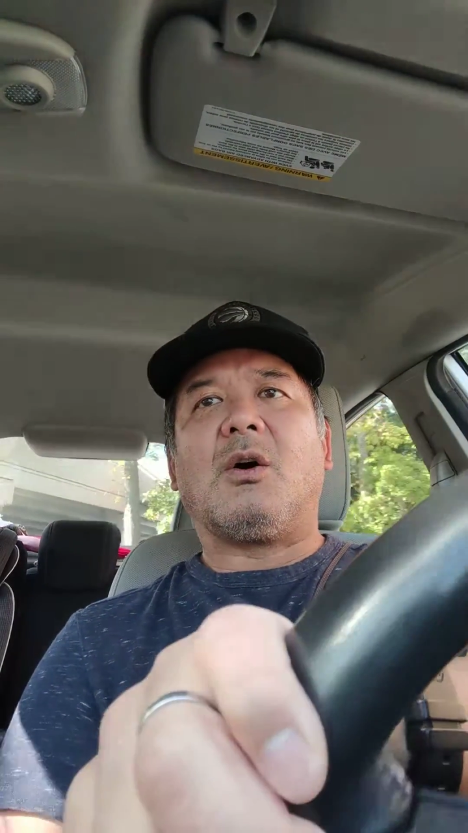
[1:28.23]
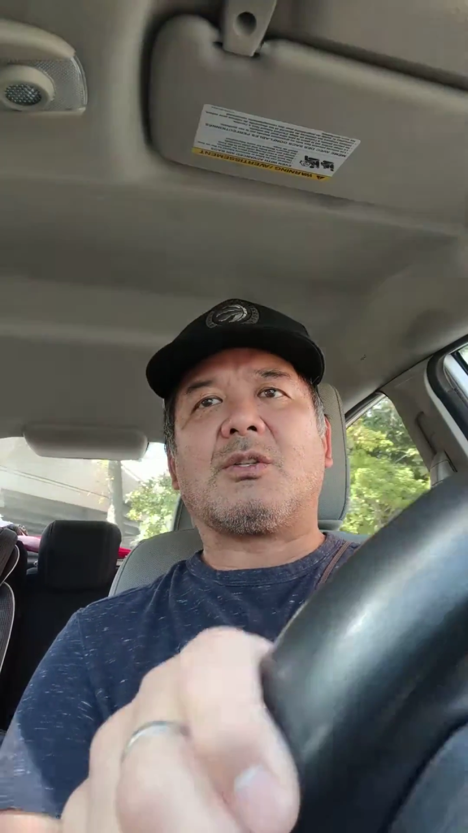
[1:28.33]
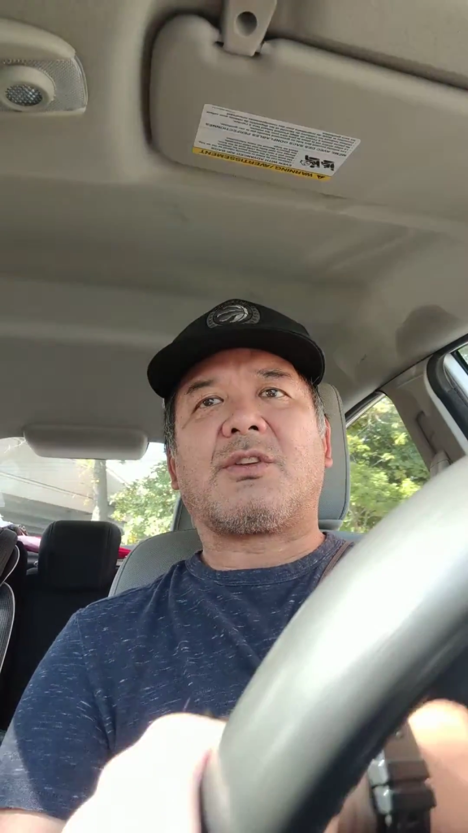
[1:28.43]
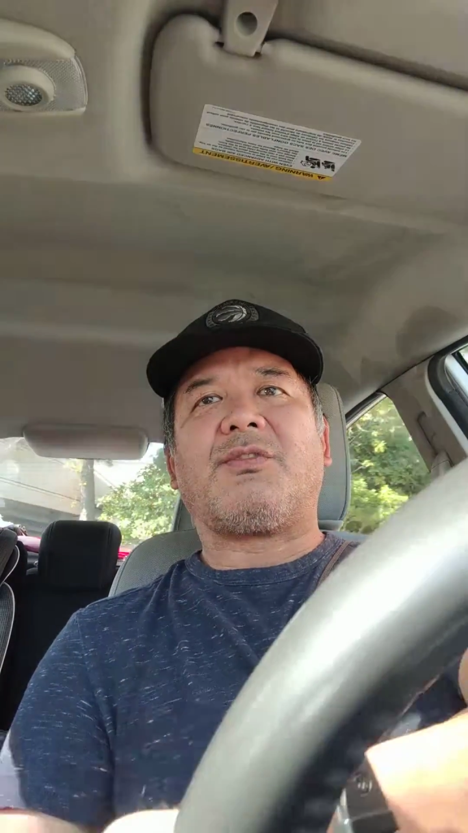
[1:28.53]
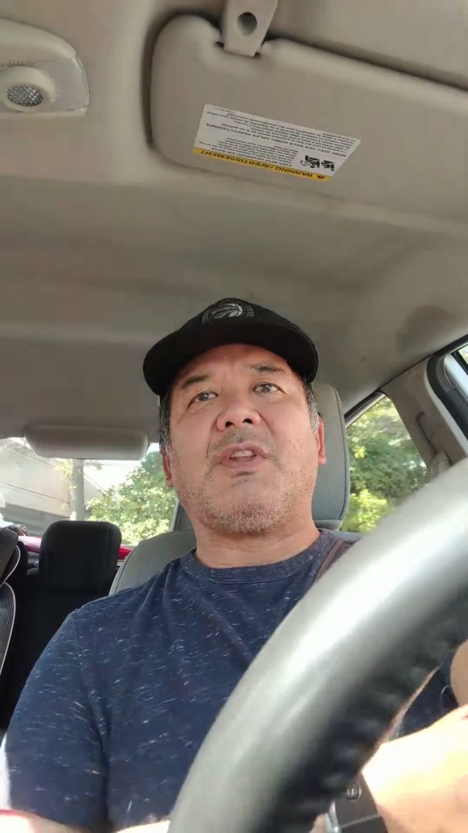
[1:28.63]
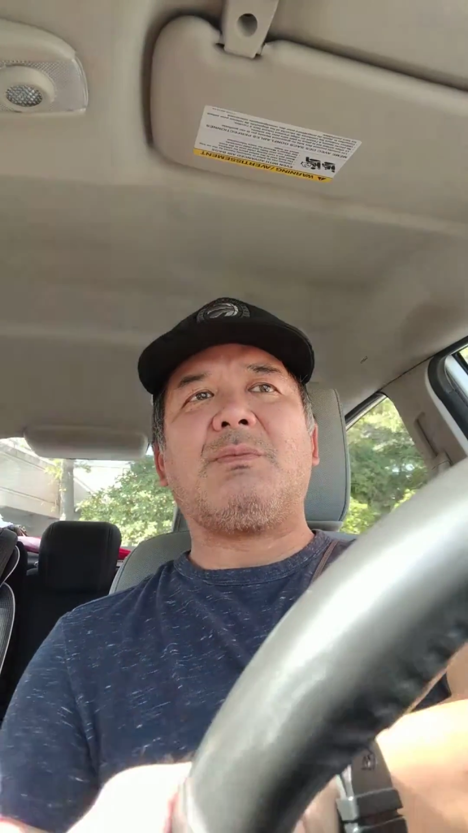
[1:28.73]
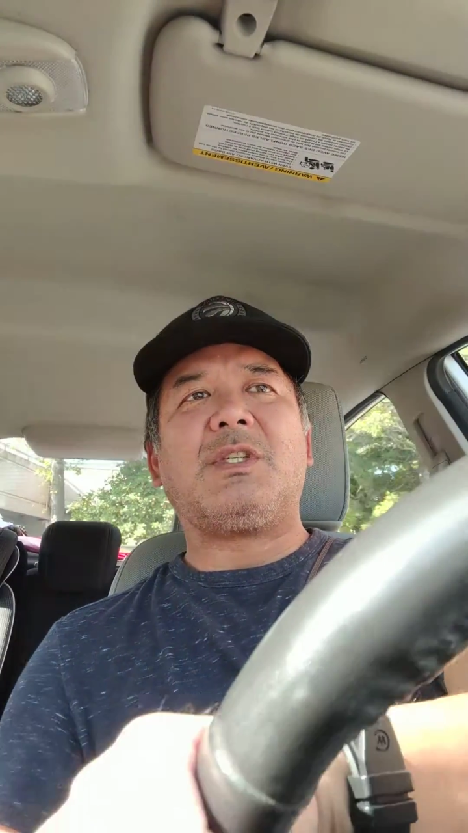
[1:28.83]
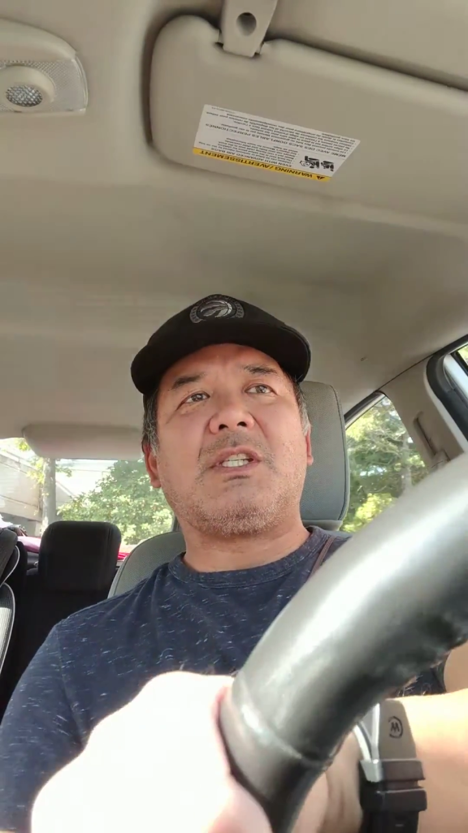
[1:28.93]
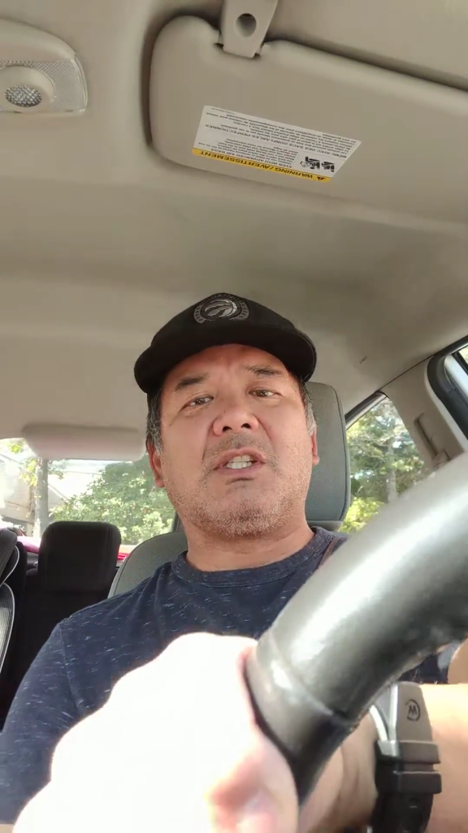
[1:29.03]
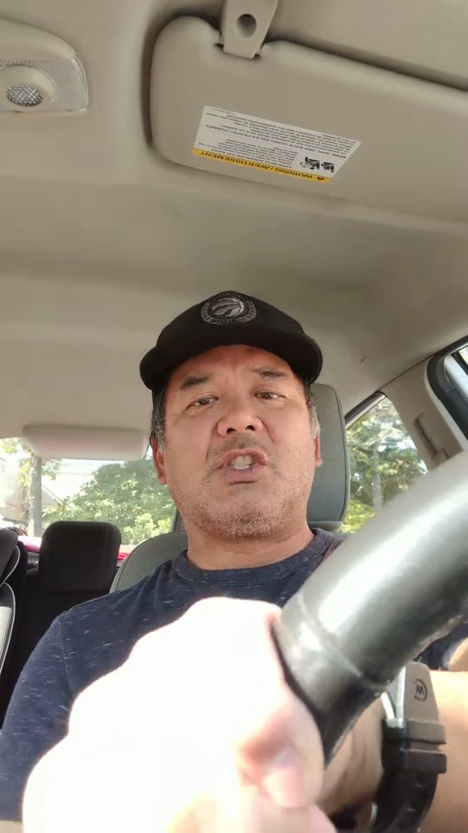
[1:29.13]
or just
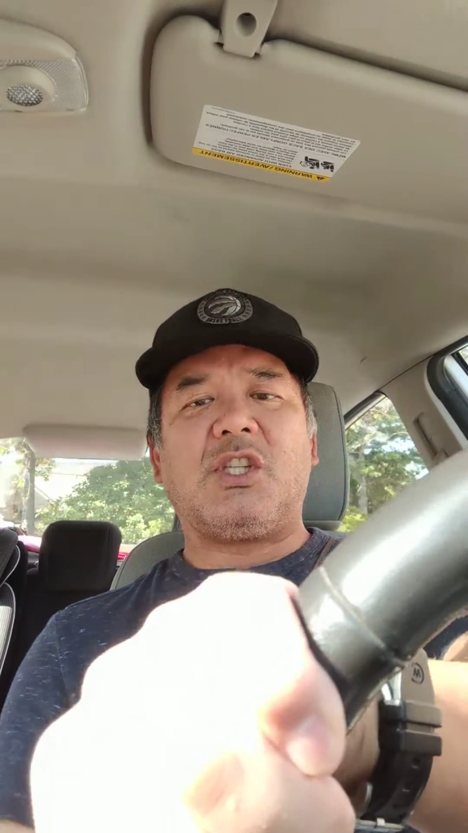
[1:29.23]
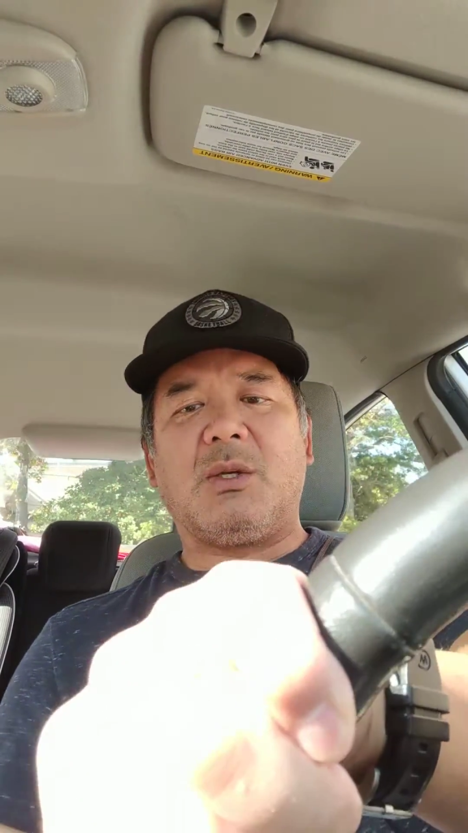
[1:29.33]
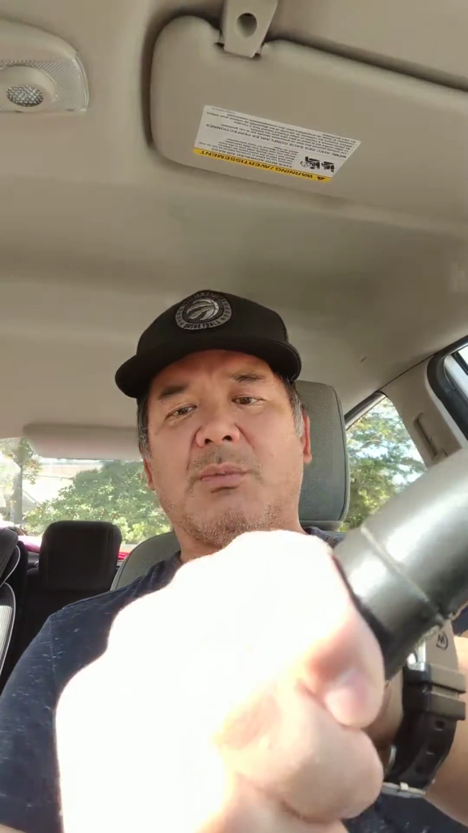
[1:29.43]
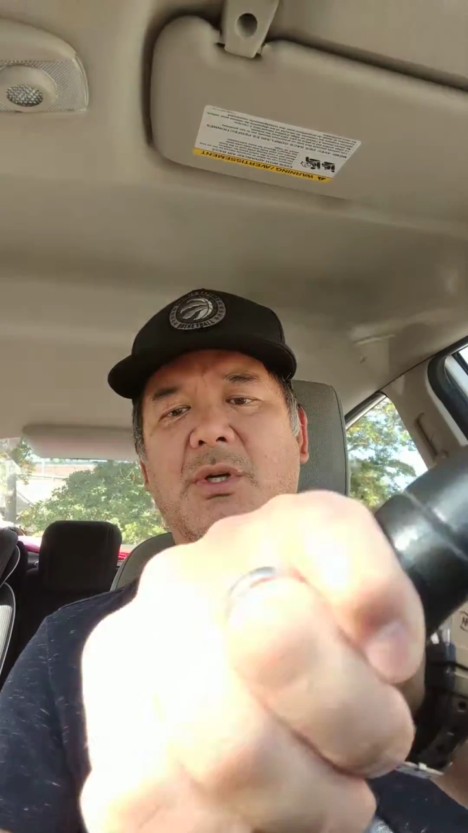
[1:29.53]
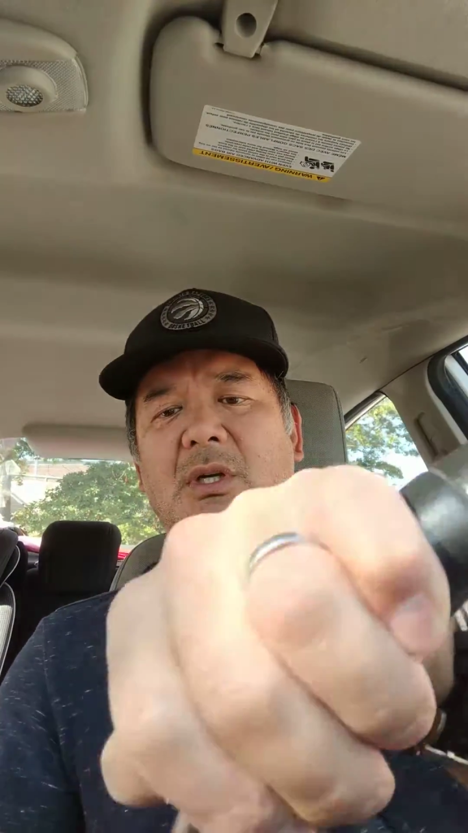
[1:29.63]
flimsy and cheap.